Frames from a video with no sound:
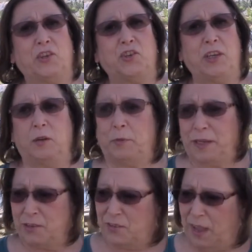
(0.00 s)
shield,
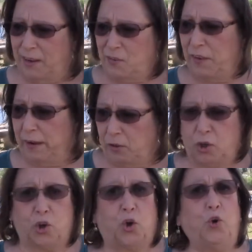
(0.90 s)
because that's that
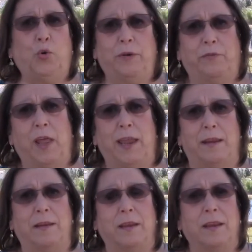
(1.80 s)
cocoon of
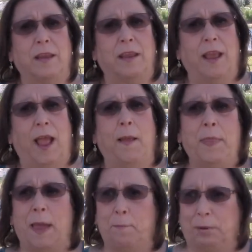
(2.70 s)
light
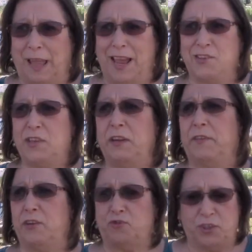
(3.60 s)
and that blasting of
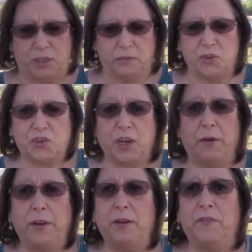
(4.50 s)
energy and the
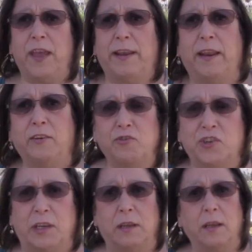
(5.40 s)
sharing of that
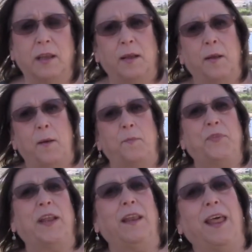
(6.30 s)
energy
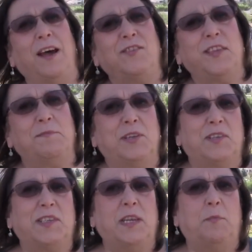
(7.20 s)
that allows them to
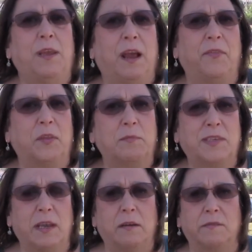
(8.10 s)
see beyond
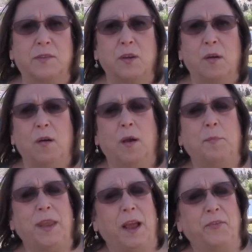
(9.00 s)
themselves,
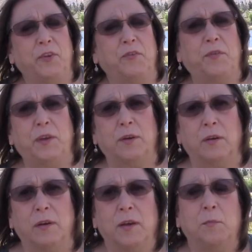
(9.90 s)
beyond their fear,
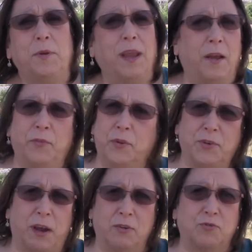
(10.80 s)
beyond their
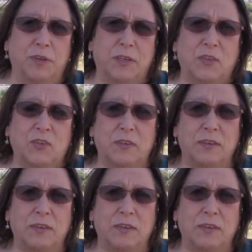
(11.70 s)
doctrines.